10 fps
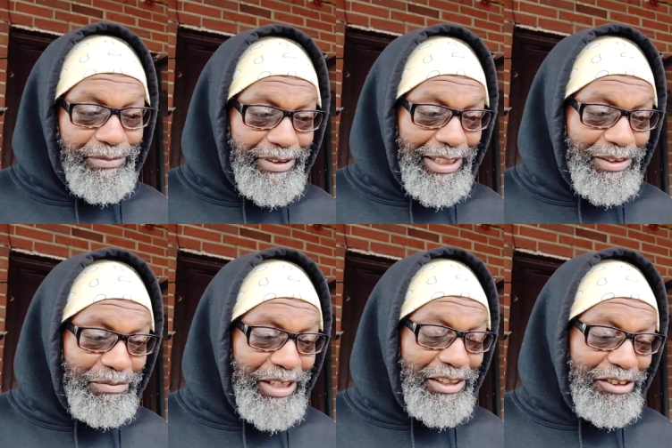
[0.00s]
That's
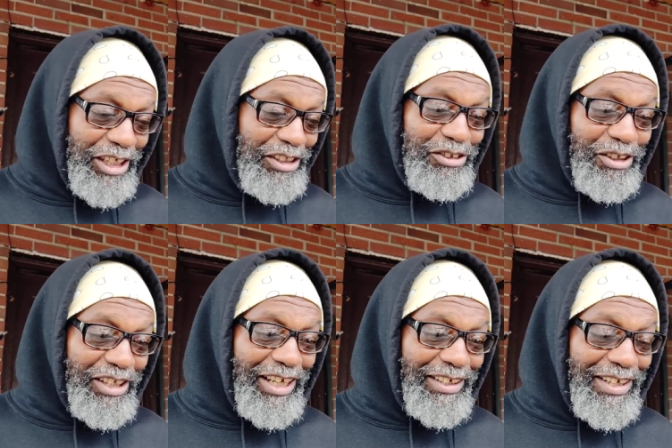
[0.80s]
that's that's your
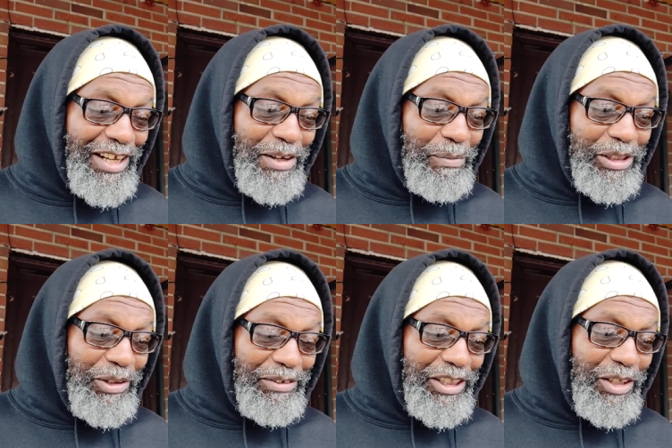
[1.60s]
thing. But
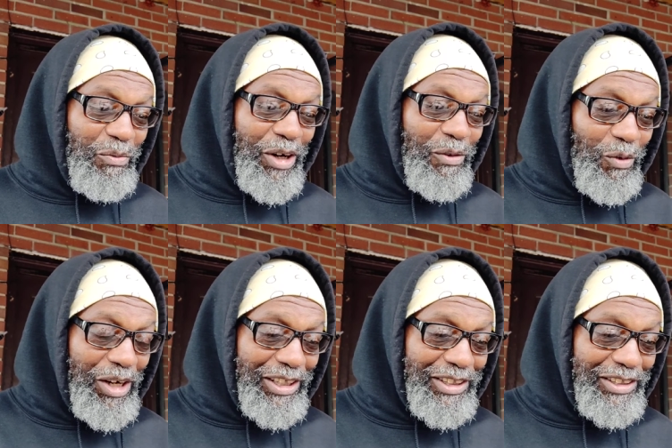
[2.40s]
you have to see what it
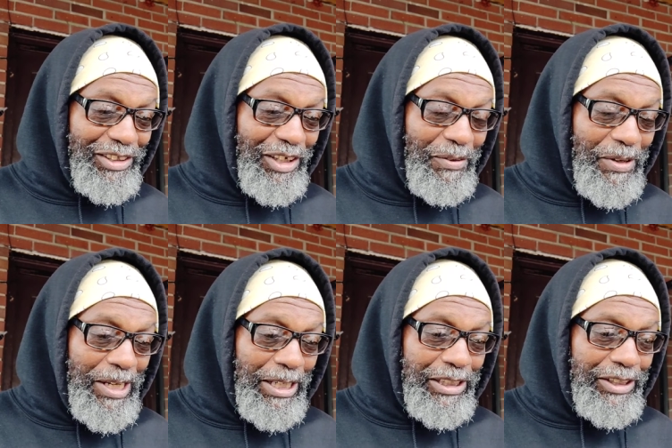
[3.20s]
was. You know,
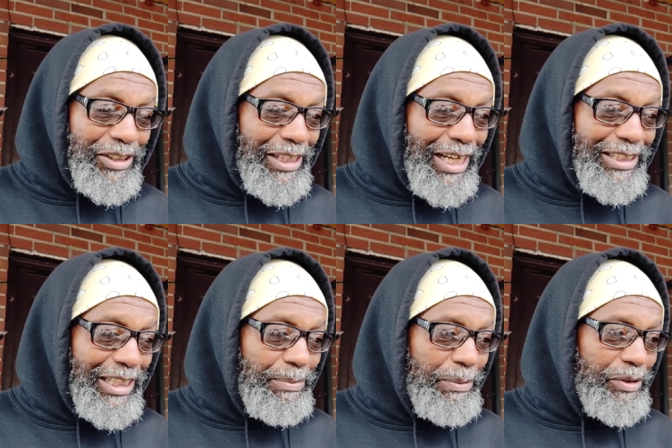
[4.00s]
see, because a lot of
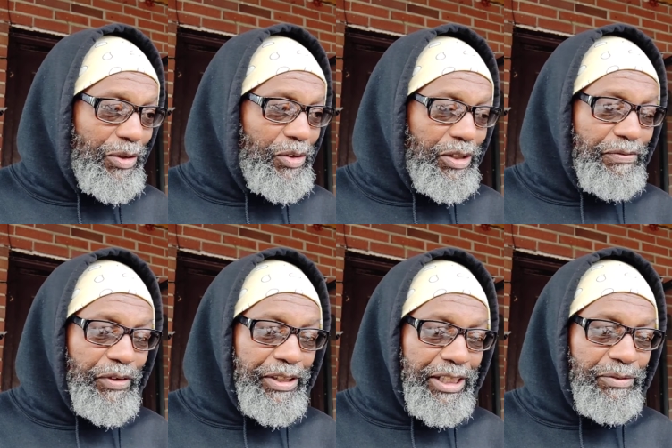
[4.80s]
times people don't look
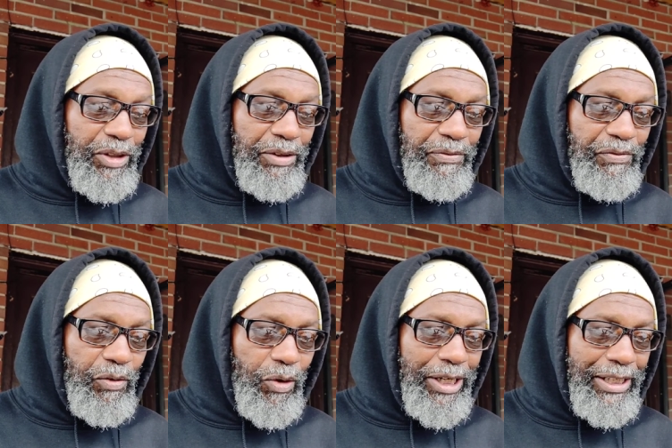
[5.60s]
for things for, for
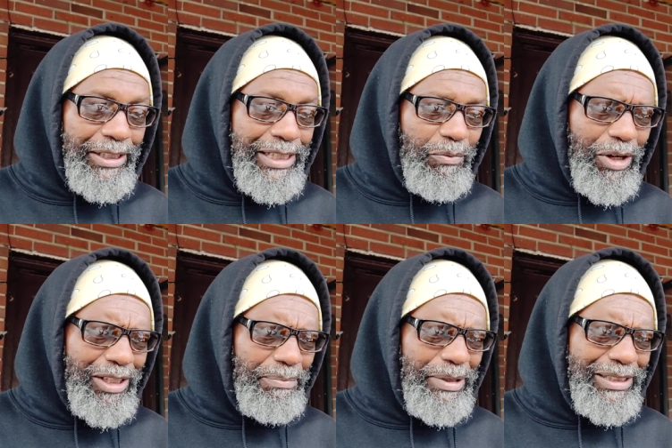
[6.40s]
what it is. They want it
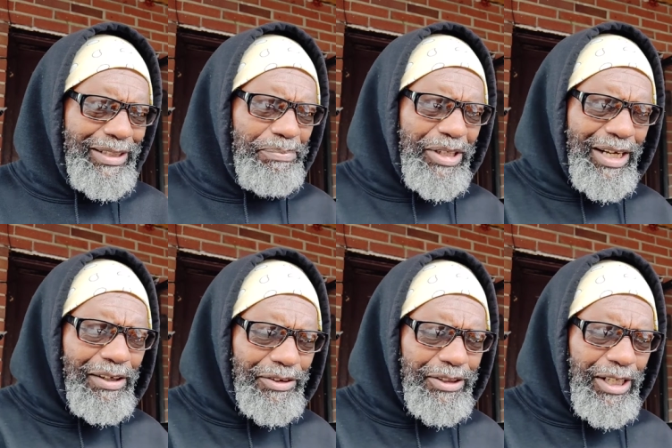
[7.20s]
to be something
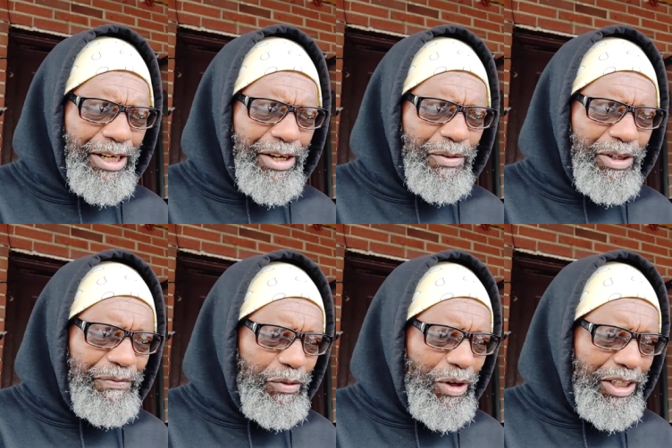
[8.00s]
else. Well, if
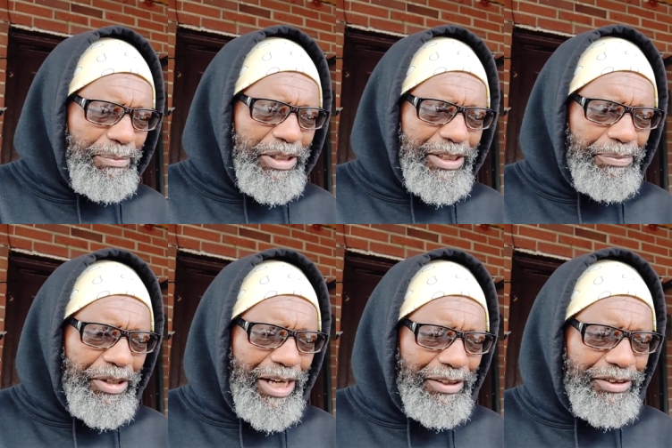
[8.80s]
you want it to be
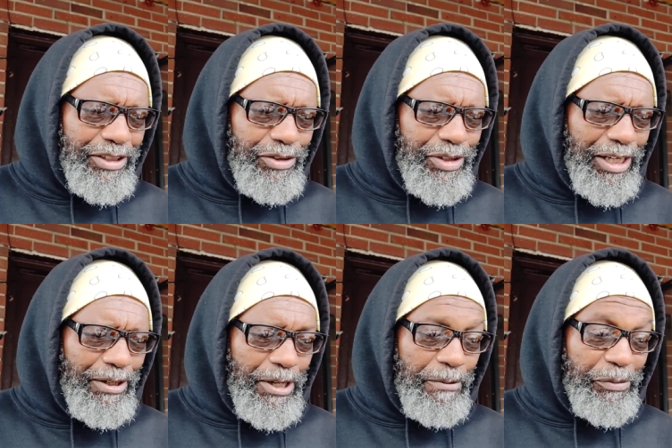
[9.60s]
something else, then you got
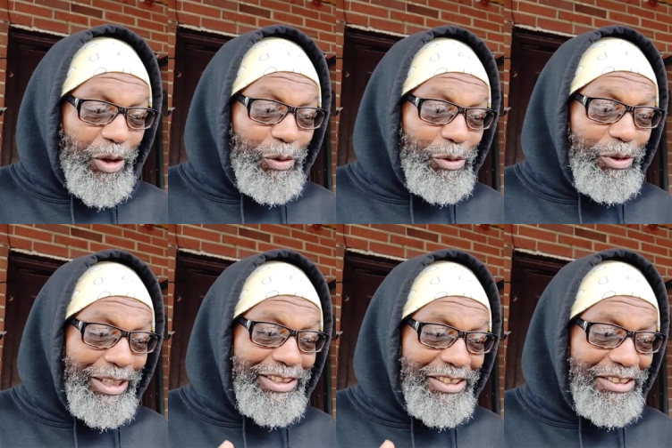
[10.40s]
to go through
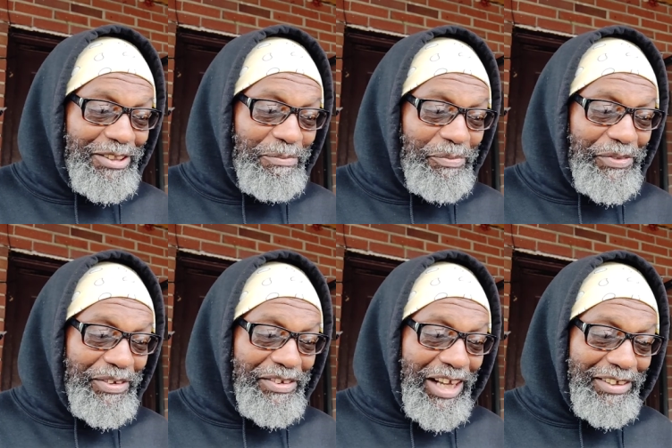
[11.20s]
that system,
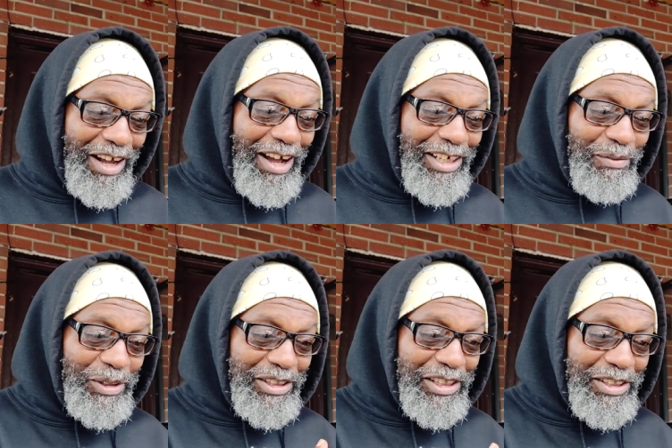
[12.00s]
that
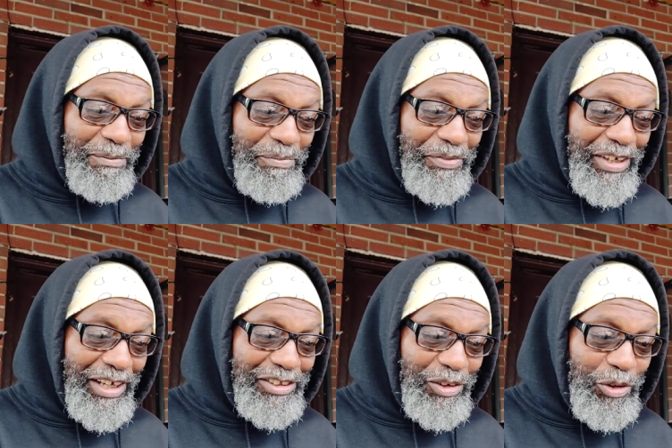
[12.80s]
Hollywood system,
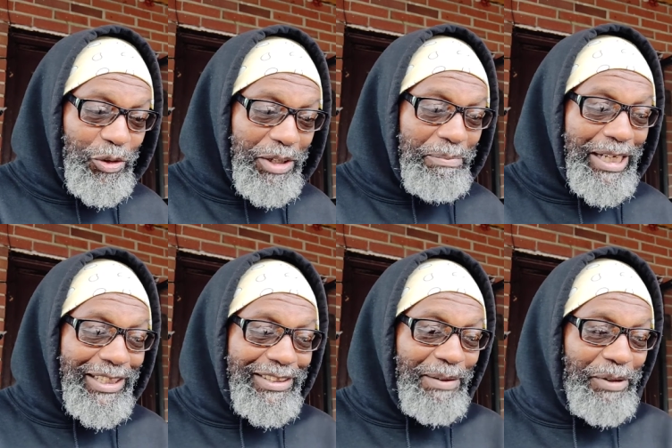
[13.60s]
so you can make
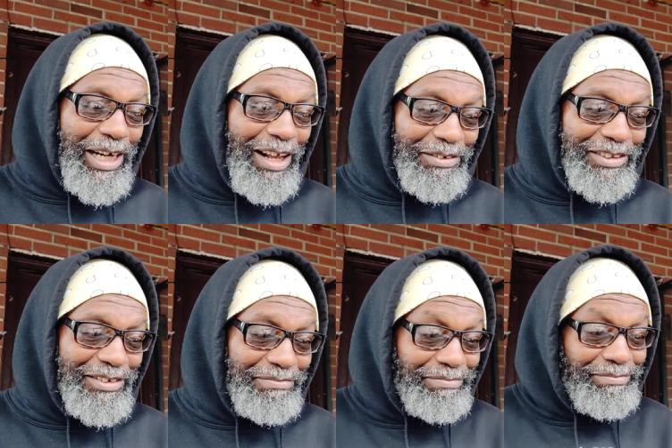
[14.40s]
it something else.